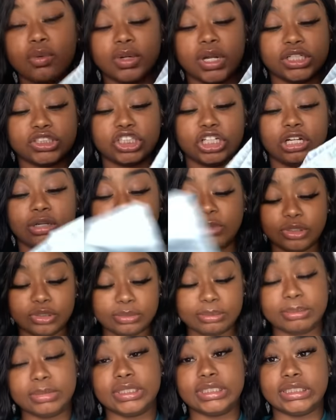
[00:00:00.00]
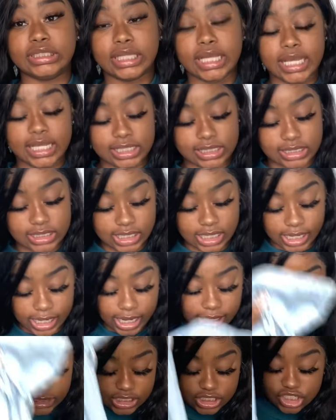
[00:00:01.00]
when I try them on, but yes. And I
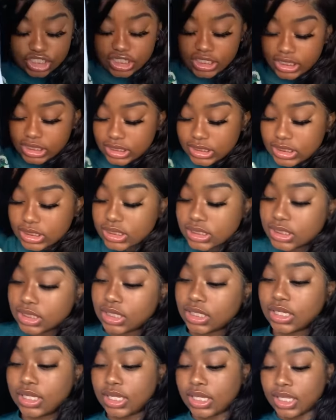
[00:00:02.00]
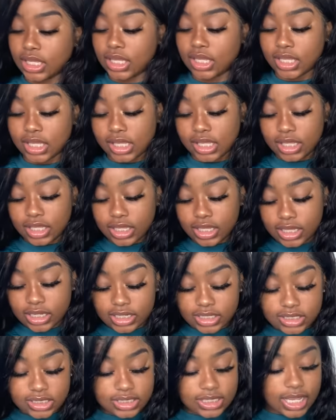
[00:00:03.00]
got these jeans in the
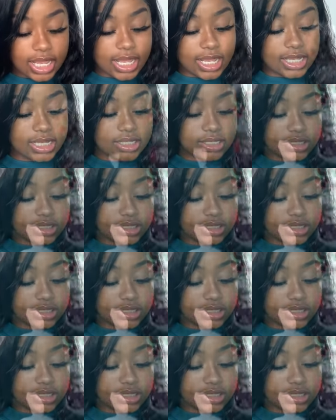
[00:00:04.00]
size.